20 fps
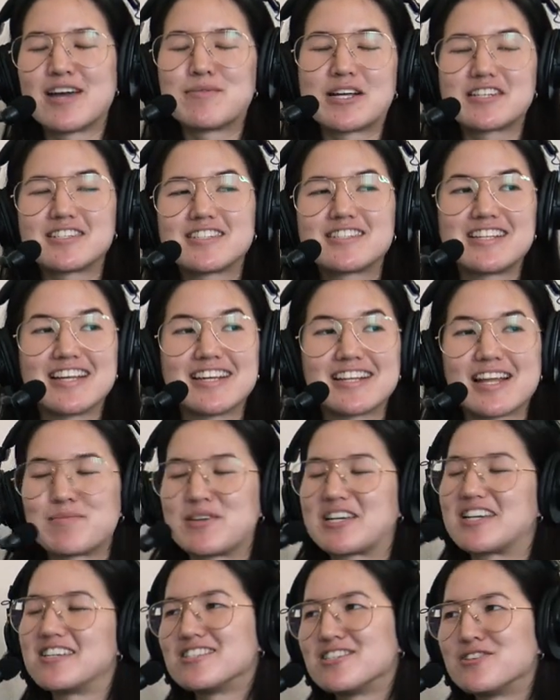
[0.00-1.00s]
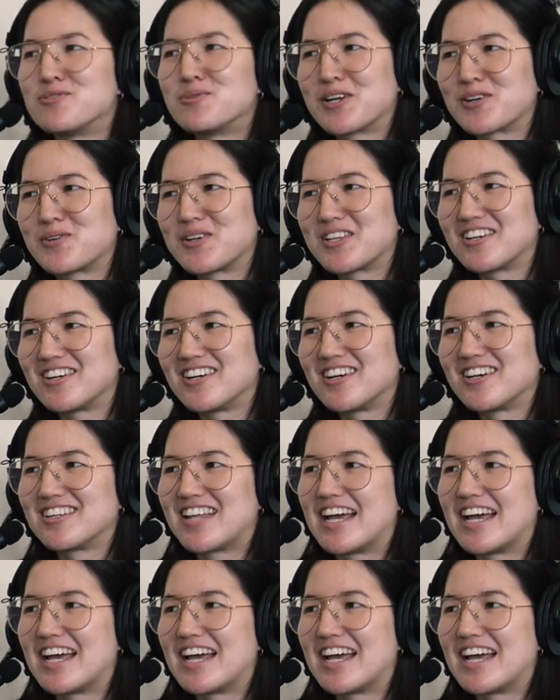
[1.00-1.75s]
I'm not just saying that because you work with her.